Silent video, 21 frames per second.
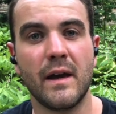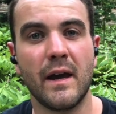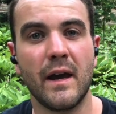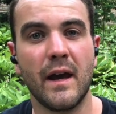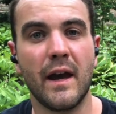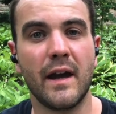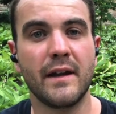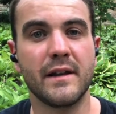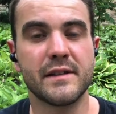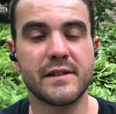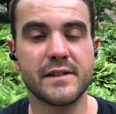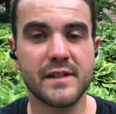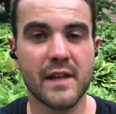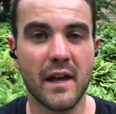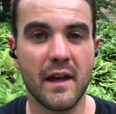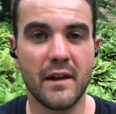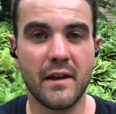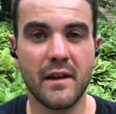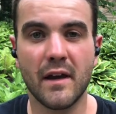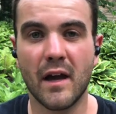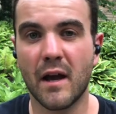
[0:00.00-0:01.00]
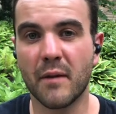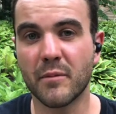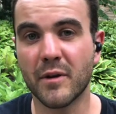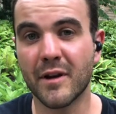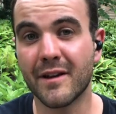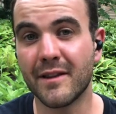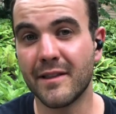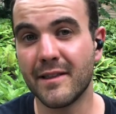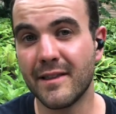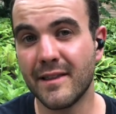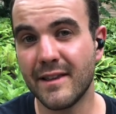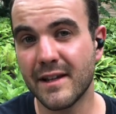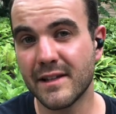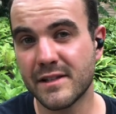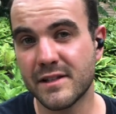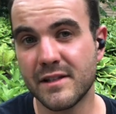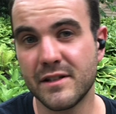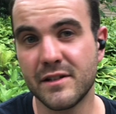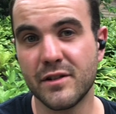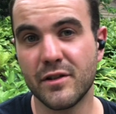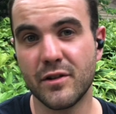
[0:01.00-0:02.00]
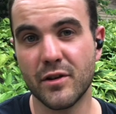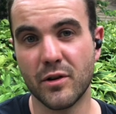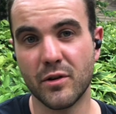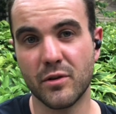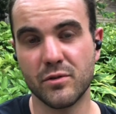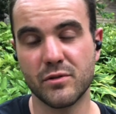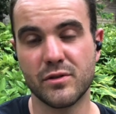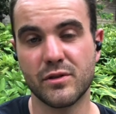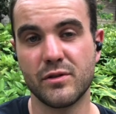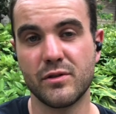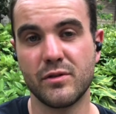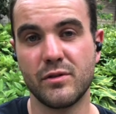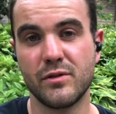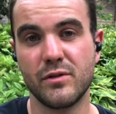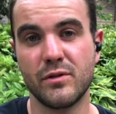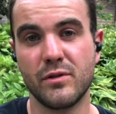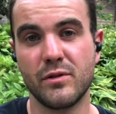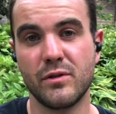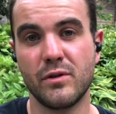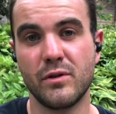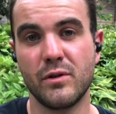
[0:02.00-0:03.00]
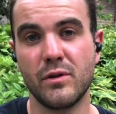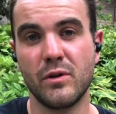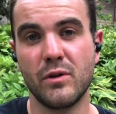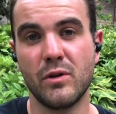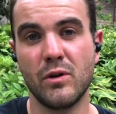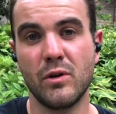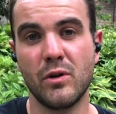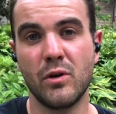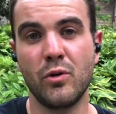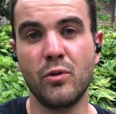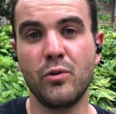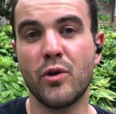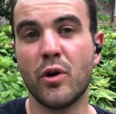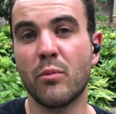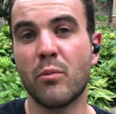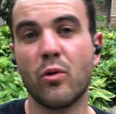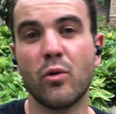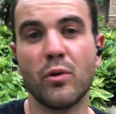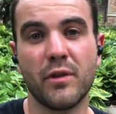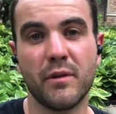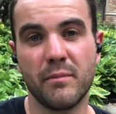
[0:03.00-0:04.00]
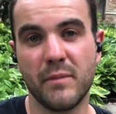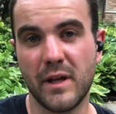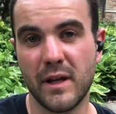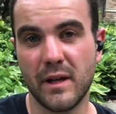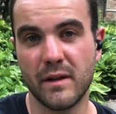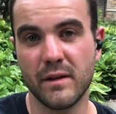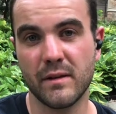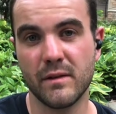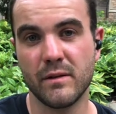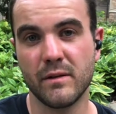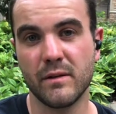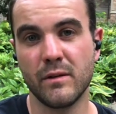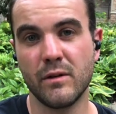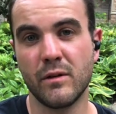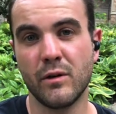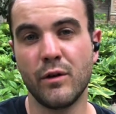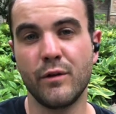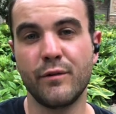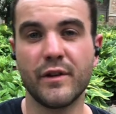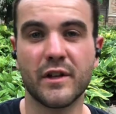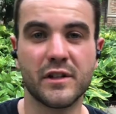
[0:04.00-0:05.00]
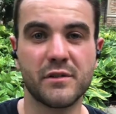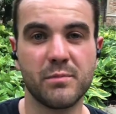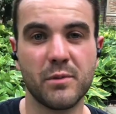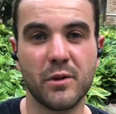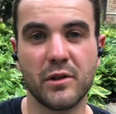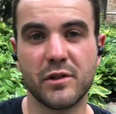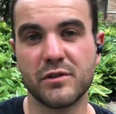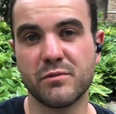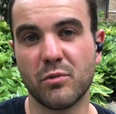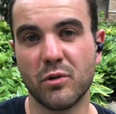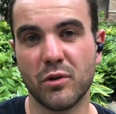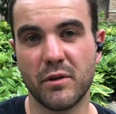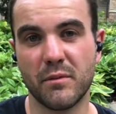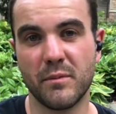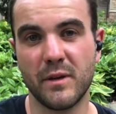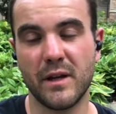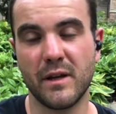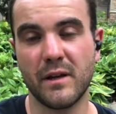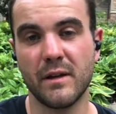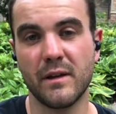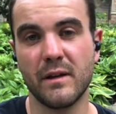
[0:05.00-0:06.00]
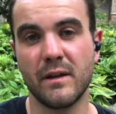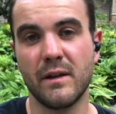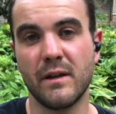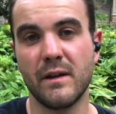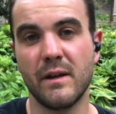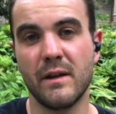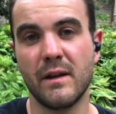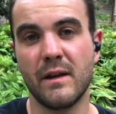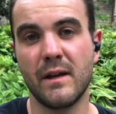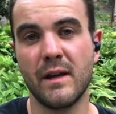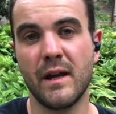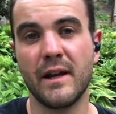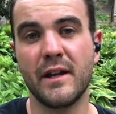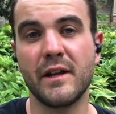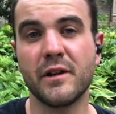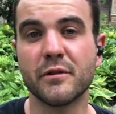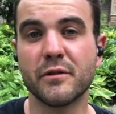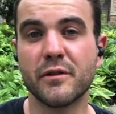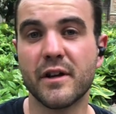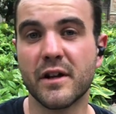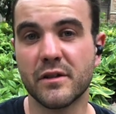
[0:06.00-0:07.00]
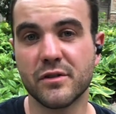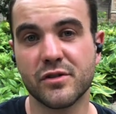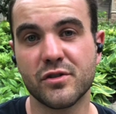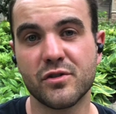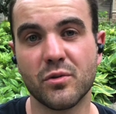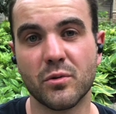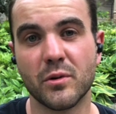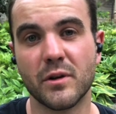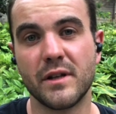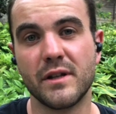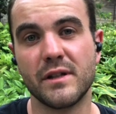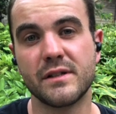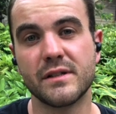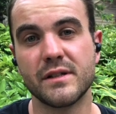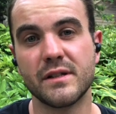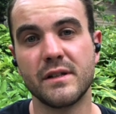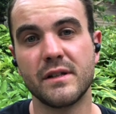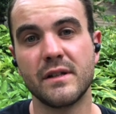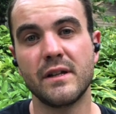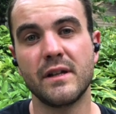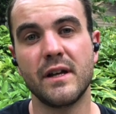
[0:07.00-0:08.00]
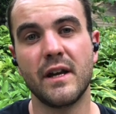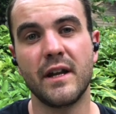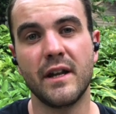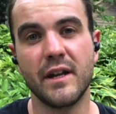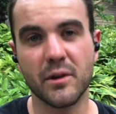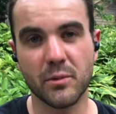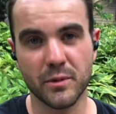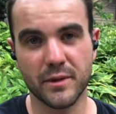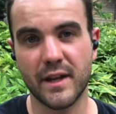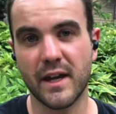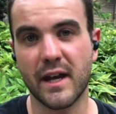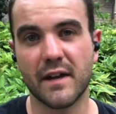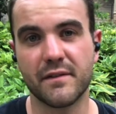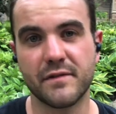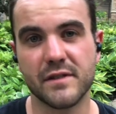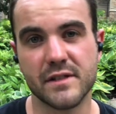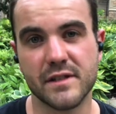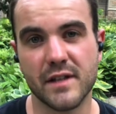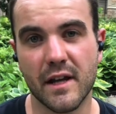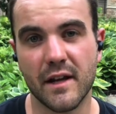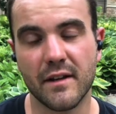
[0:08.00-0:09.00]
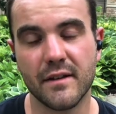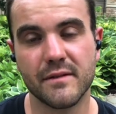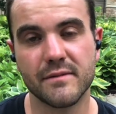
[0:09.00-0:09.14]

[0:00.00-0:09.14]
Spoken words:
And instead, I'm going to listen to those who know more than me, who've experienced more than me, and hear their stories and hear what they have to say.